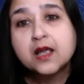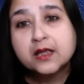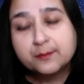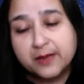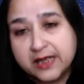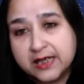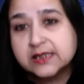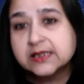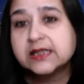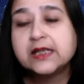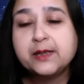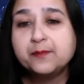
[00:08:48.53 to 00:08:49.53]
Please
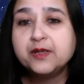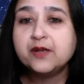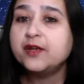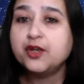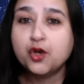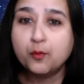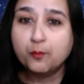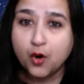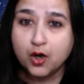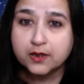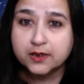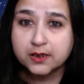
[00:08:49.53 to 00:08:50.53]
keep giving your
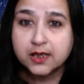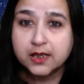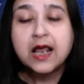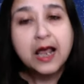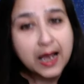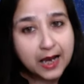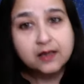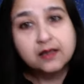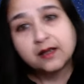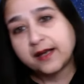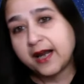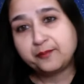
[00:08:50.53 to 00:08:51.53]
mocks and the
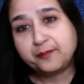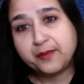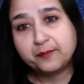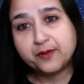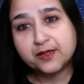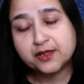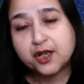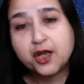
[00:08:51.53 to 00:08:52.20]
CAT papers.